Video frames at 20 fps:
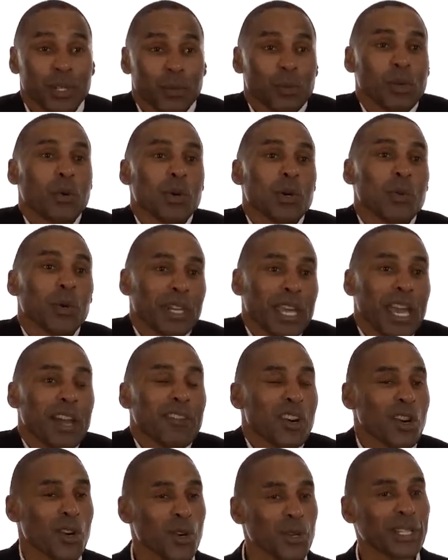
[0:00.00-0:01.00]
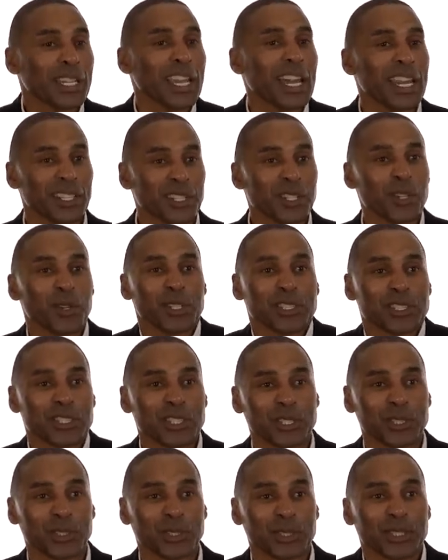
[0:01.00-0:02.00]
Well, we want to have our own category
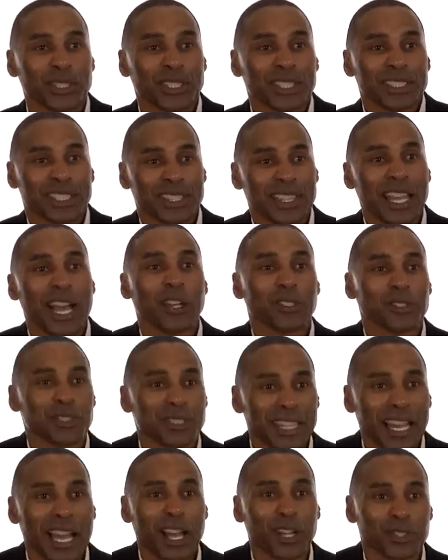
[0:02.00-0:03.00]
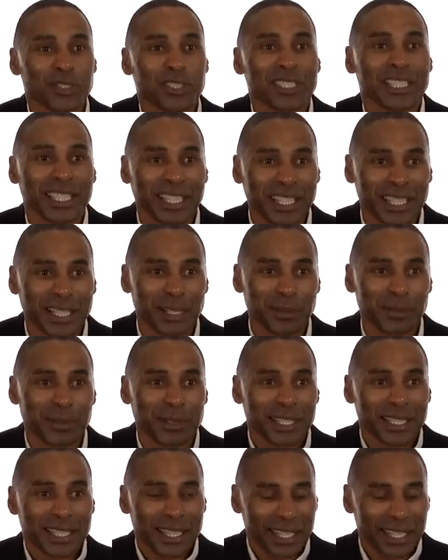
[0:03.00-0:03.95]
too, the 1,000 1,000 club.